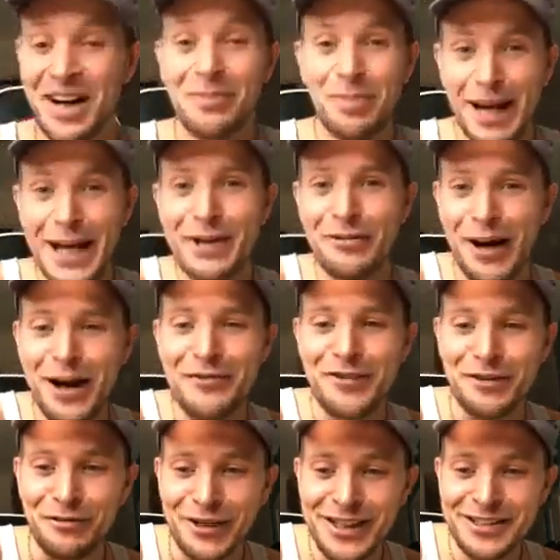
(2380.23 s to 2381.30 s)
I played
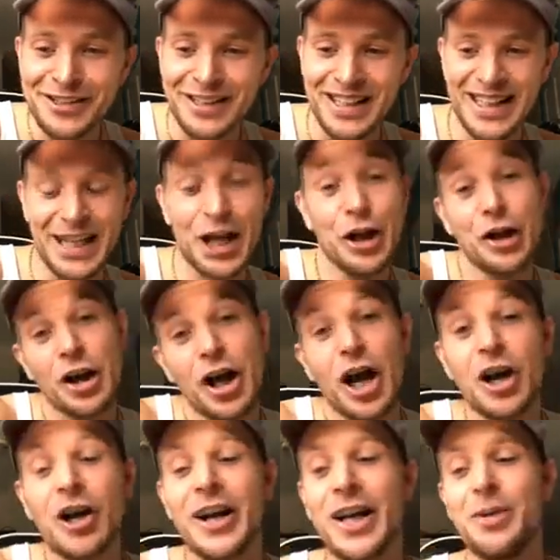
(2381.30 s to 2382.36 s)
around with it recently, and I
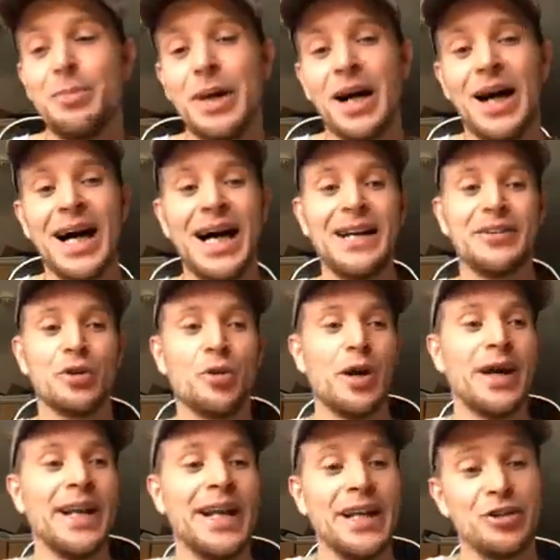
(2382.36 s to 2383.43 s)
got to admit, I had
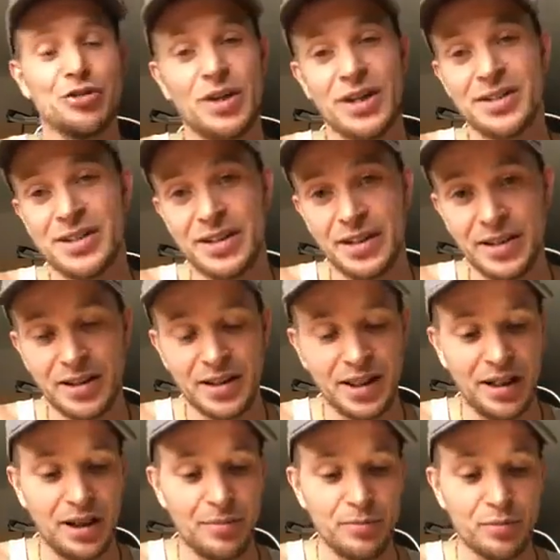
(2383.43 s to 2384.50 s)
quite an interesting
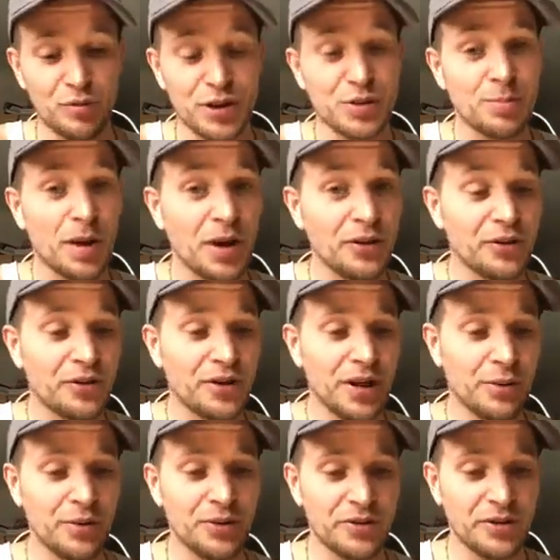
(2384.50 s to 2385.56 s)
response.
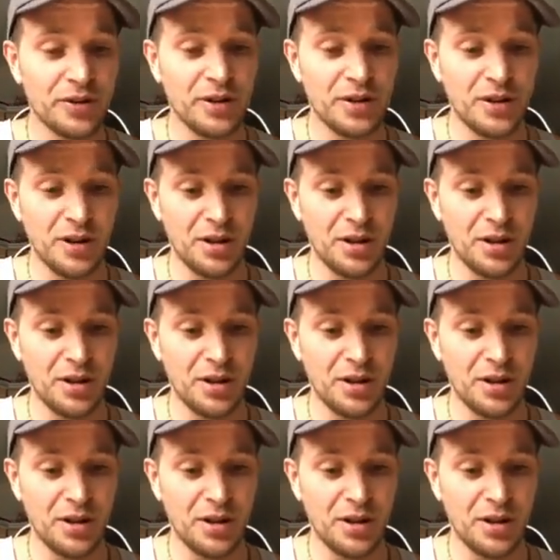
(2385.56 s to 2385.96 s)
It was